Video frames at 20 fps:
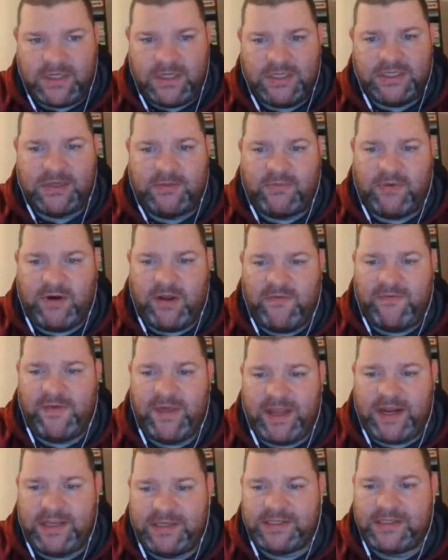Some rail
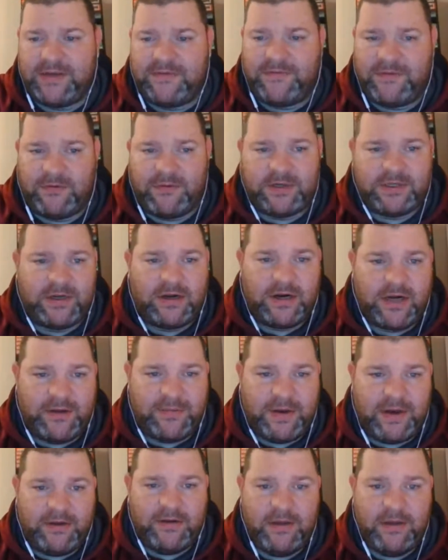fanning stuff that we're talking
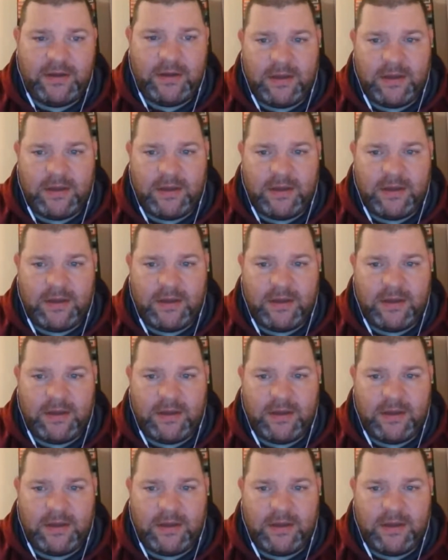about.